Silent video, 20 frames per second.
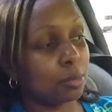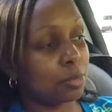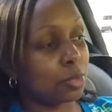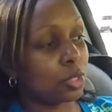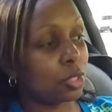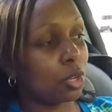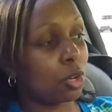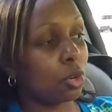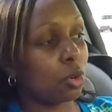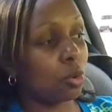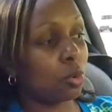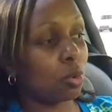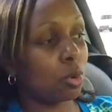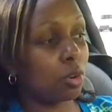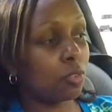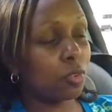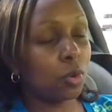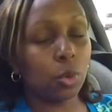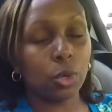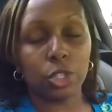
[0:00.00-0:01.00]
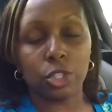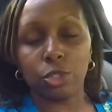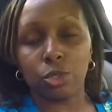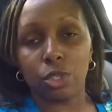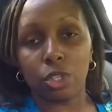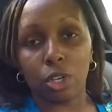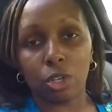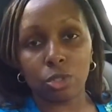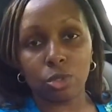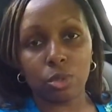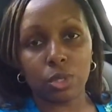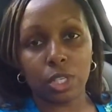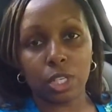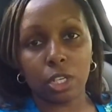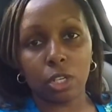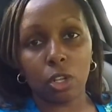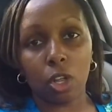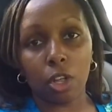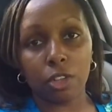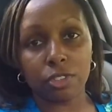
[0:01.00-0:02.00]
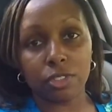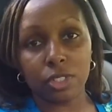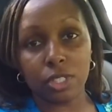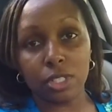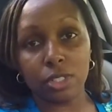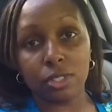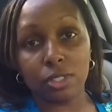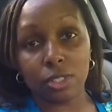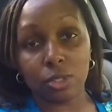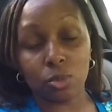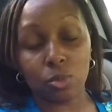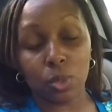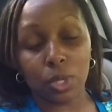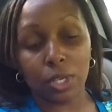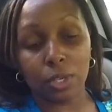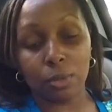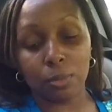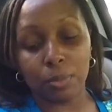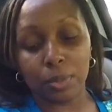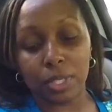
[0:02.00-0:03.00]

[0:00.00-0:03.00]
So of course you can also get cloth seats as well,